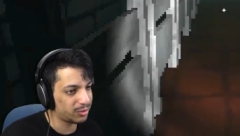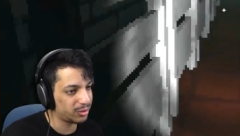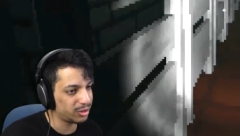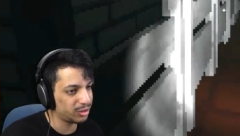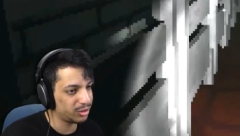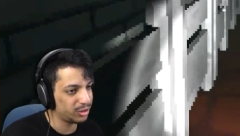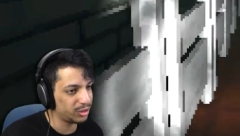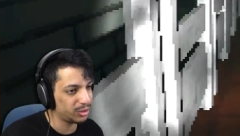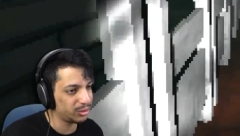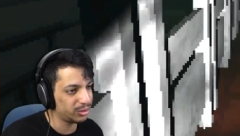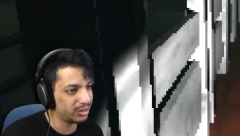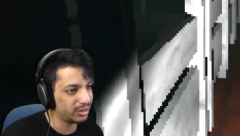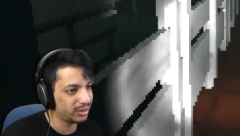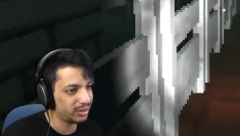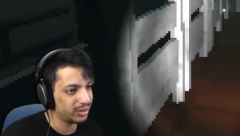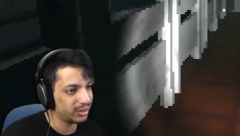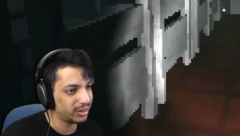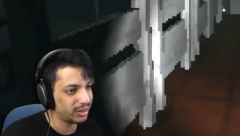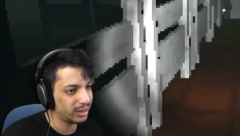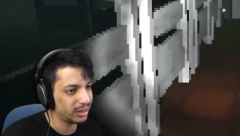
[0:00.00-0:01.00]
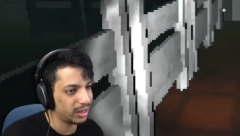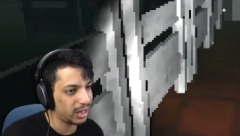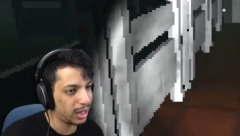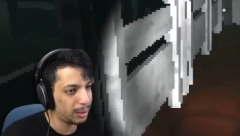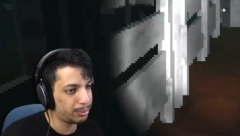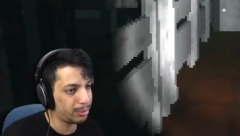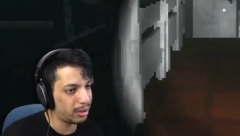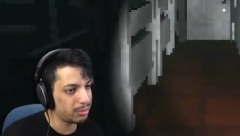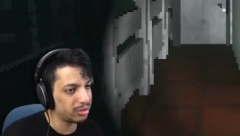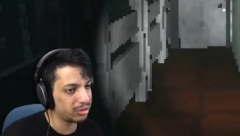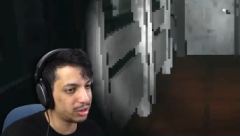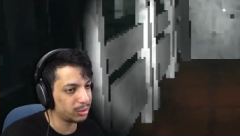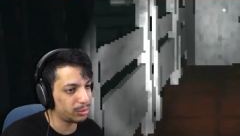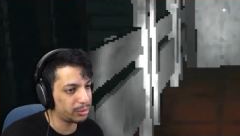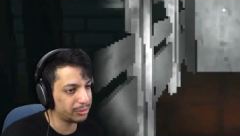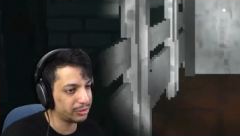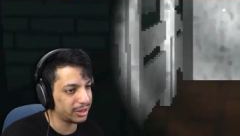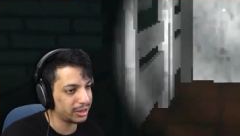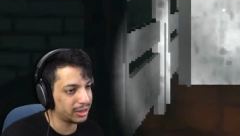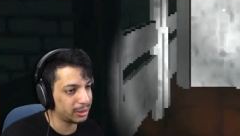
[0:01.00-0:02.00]
for you, dude. I promise I
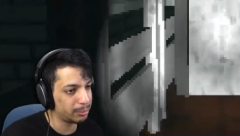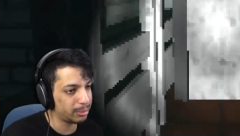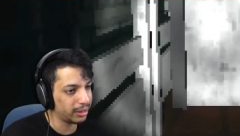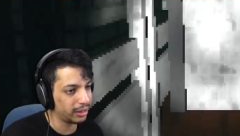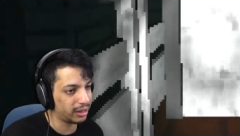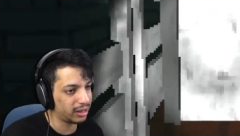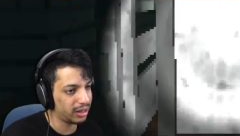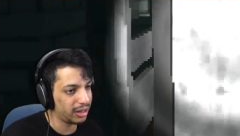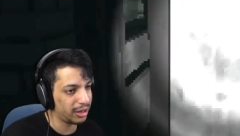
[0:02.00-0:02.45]
won't end up like